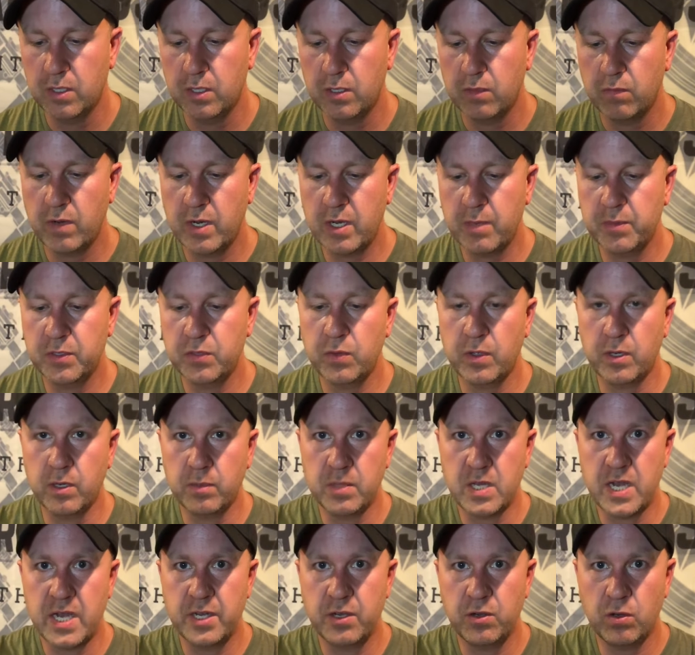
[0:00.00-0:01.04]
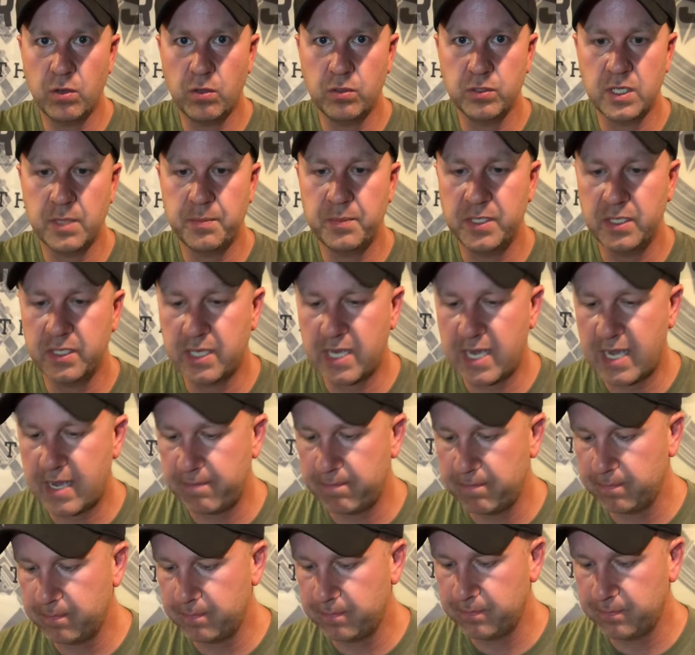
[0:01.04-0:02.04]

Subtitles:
Right in between them. Line your holes up at the top.